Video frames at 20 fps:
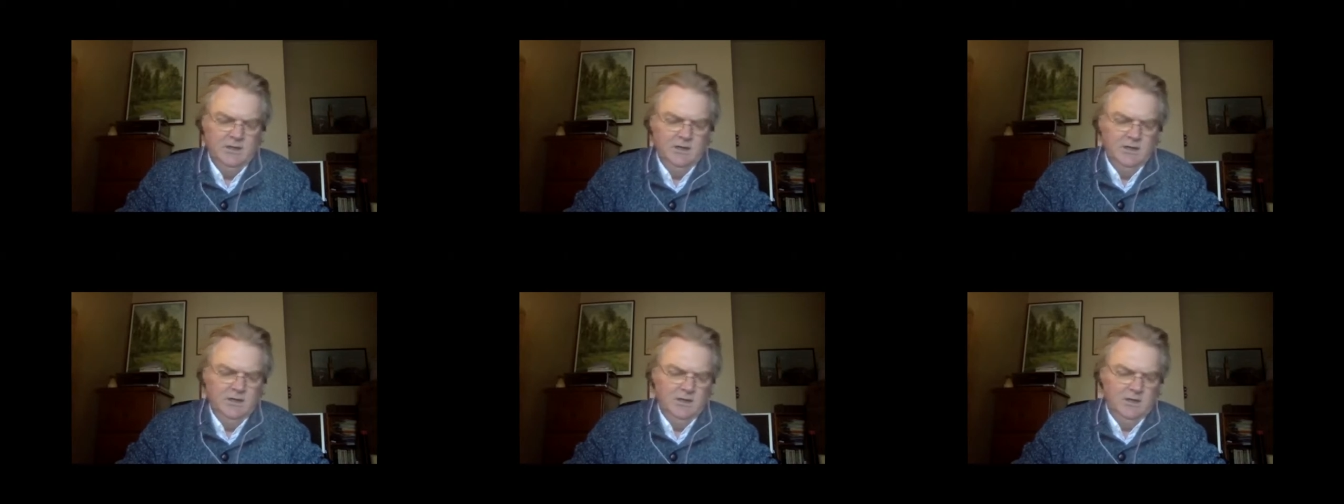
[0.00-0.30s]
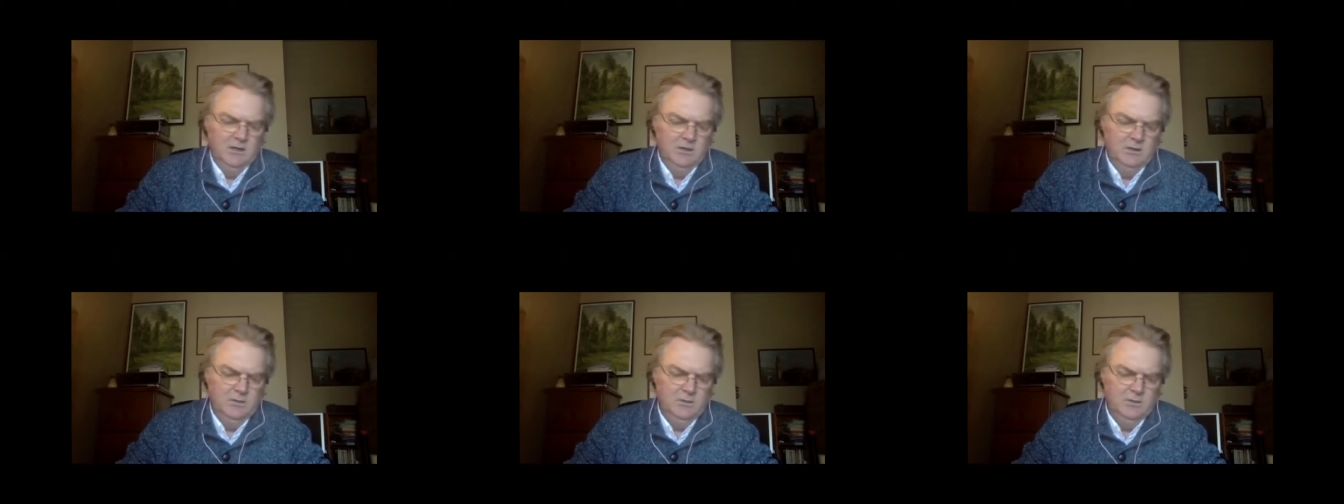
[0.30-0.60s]

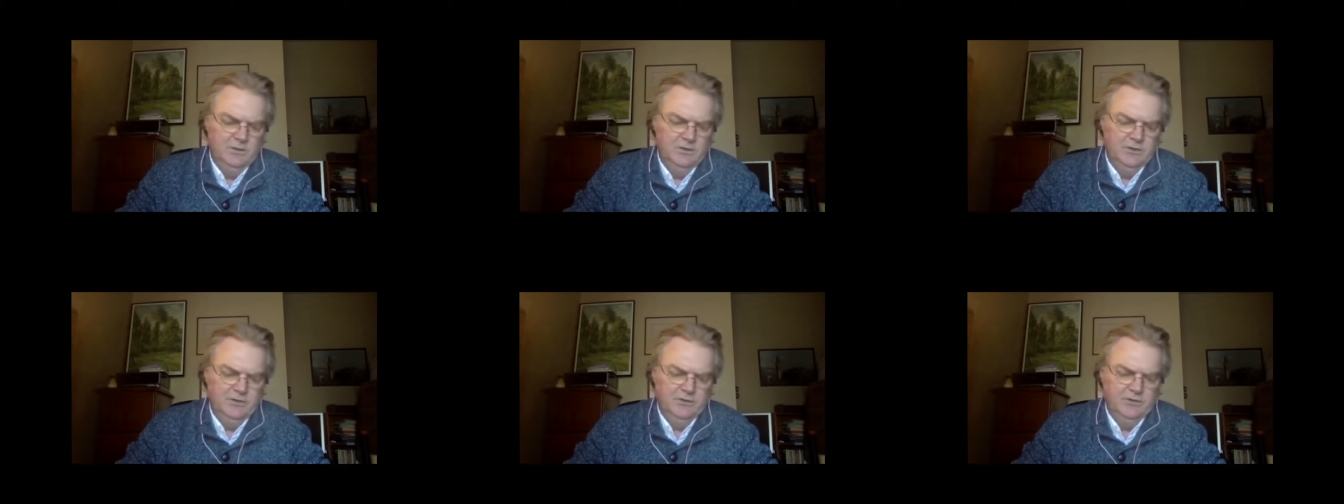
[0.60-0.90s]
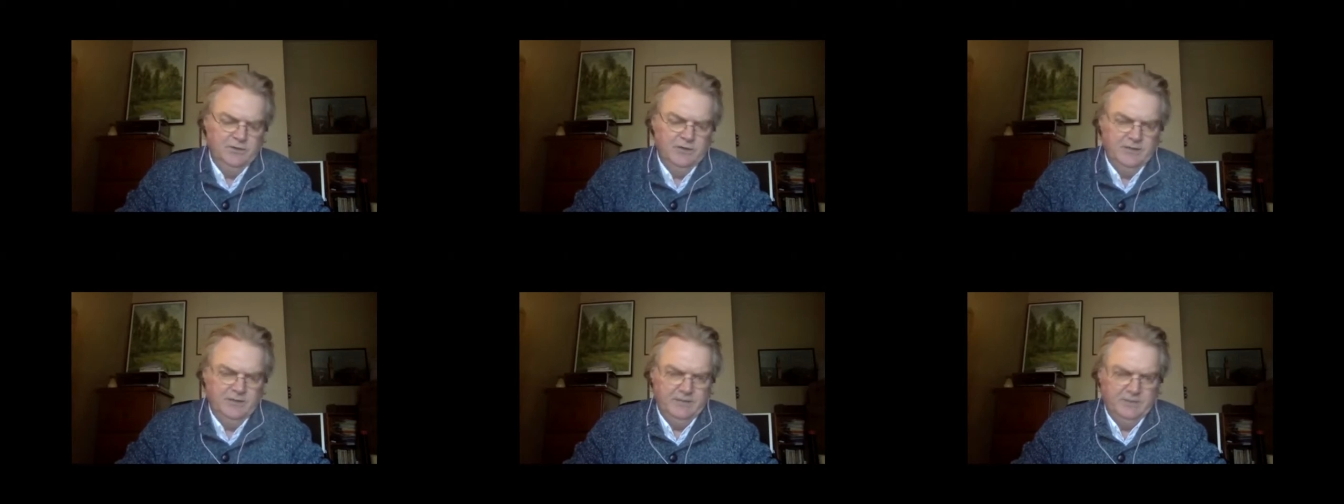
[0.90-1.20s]
along with the
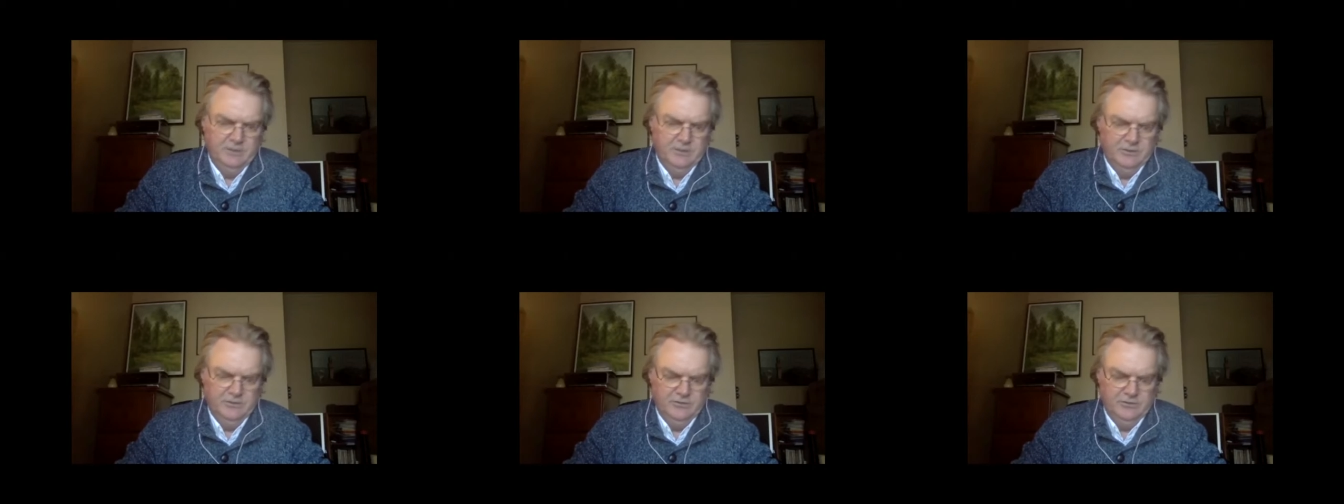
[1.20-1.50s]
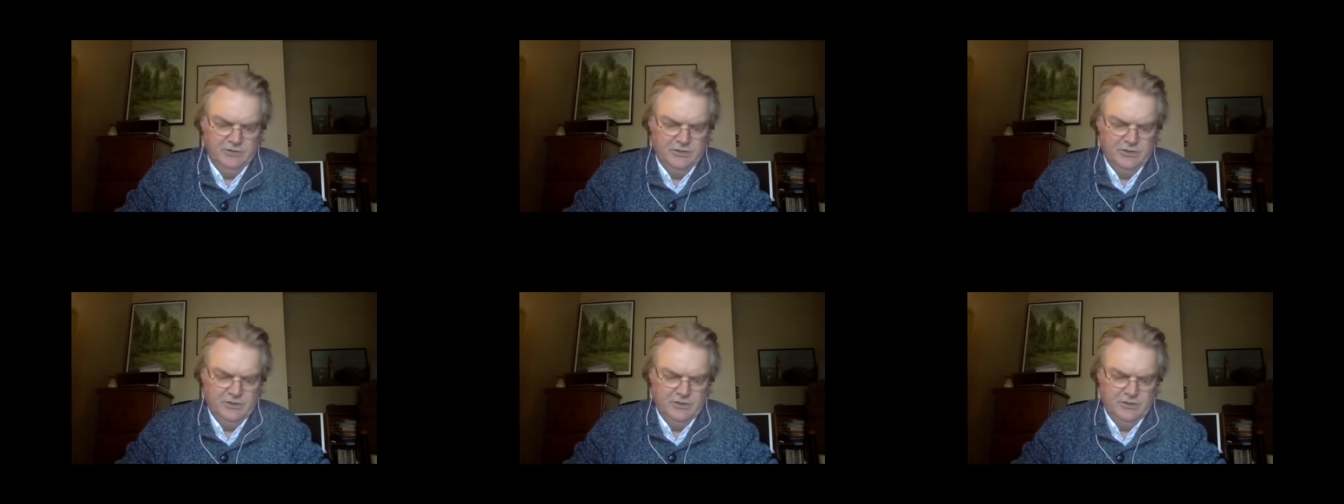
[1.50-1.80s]
draft
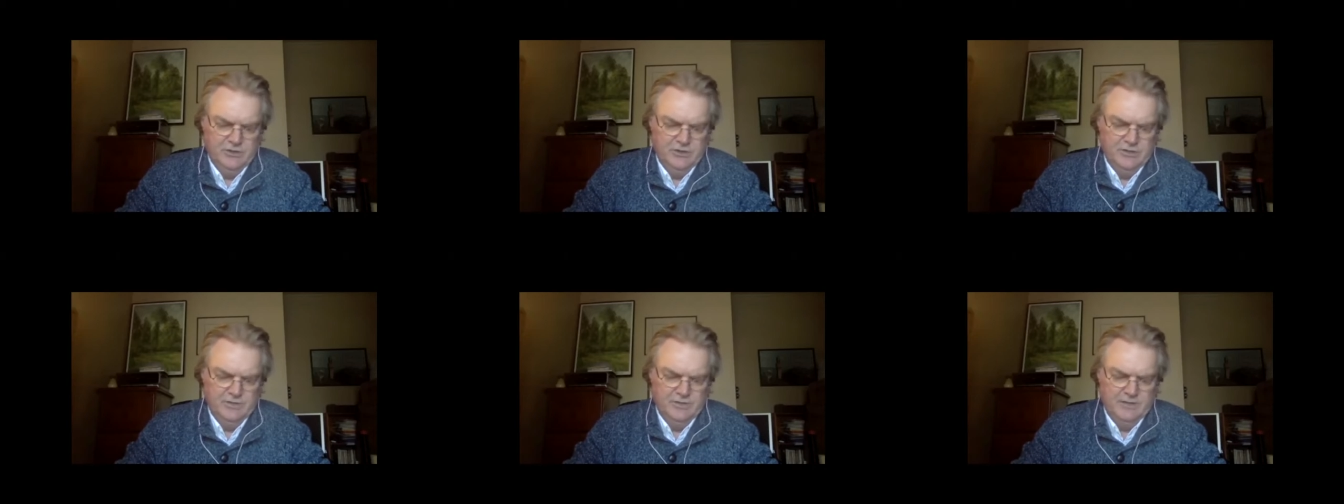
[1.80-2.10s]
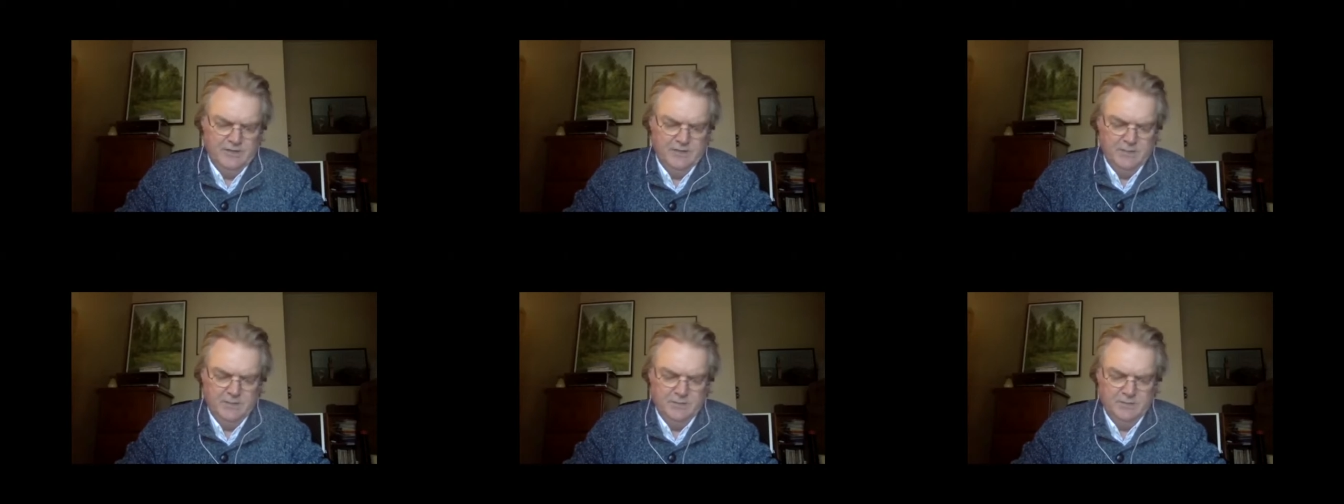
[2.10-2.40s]
Constitution of
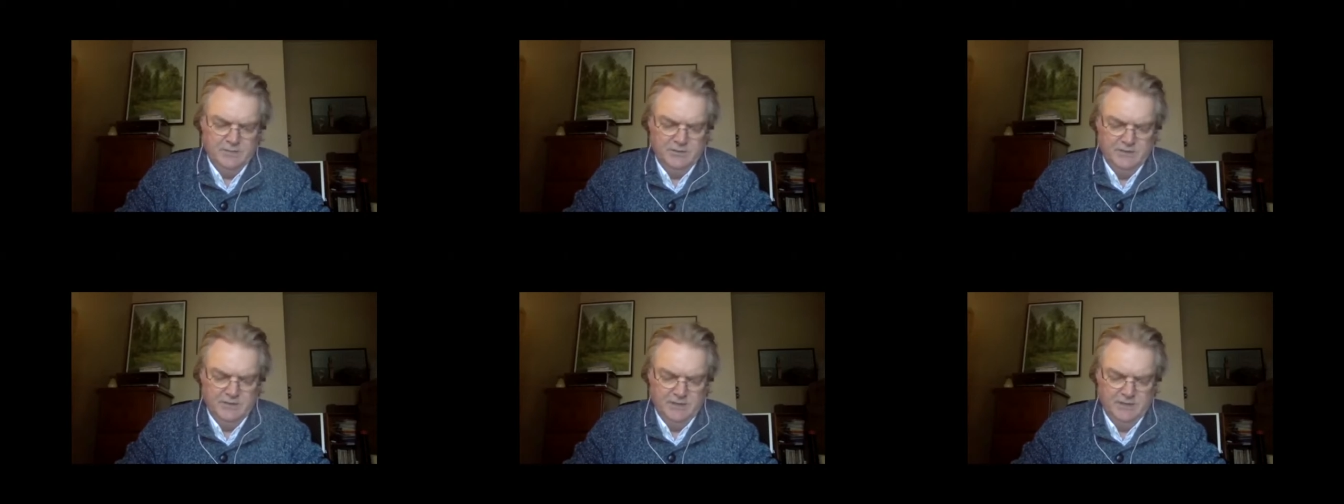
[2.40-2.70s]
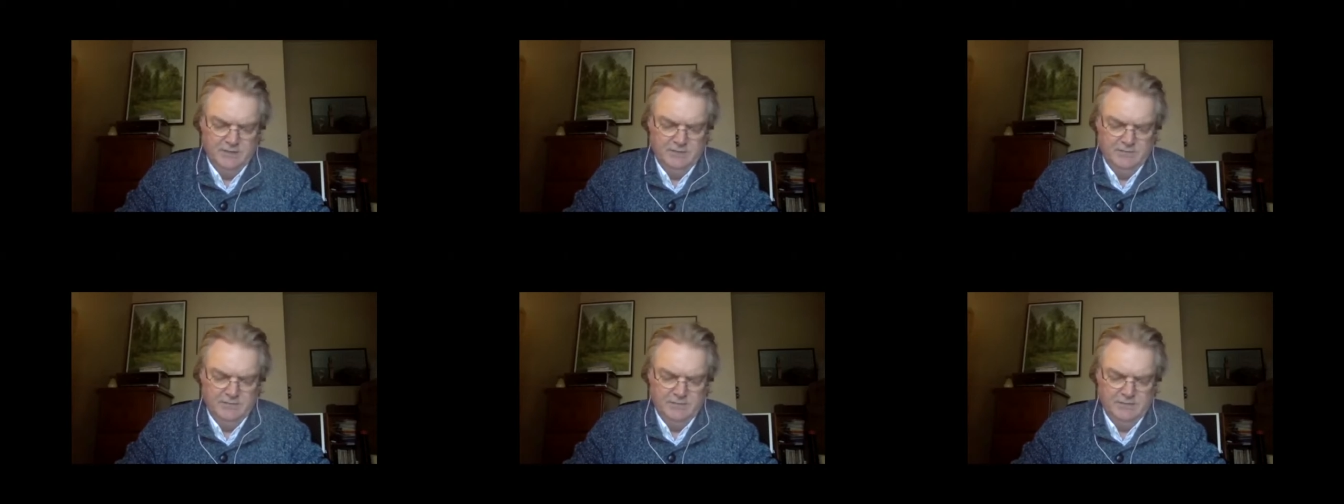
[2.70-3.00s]
April
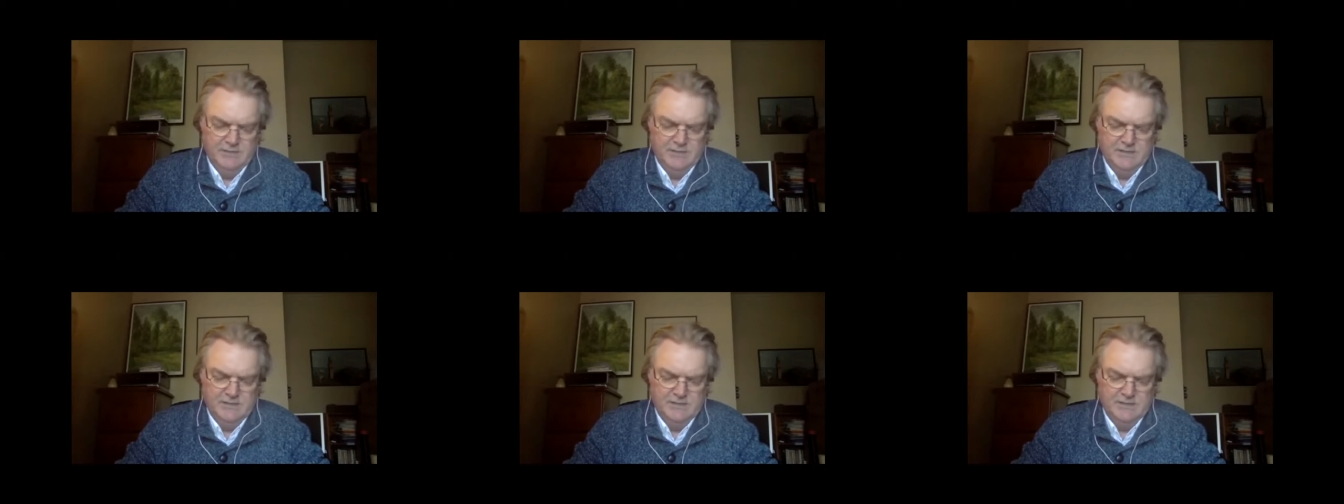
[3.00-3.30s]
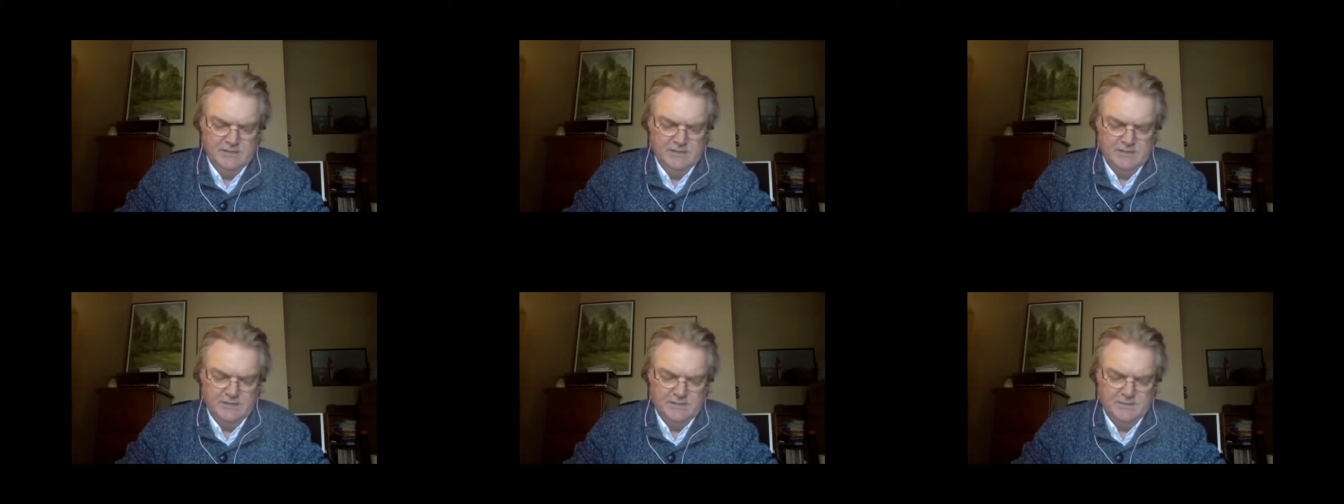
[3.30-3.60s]

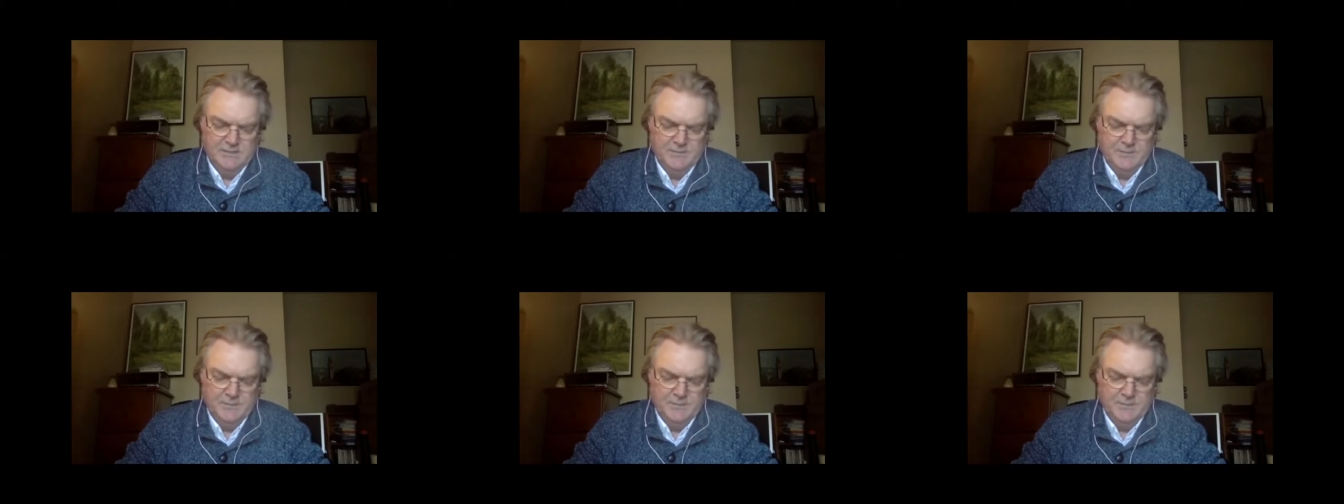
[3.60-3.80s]
1946.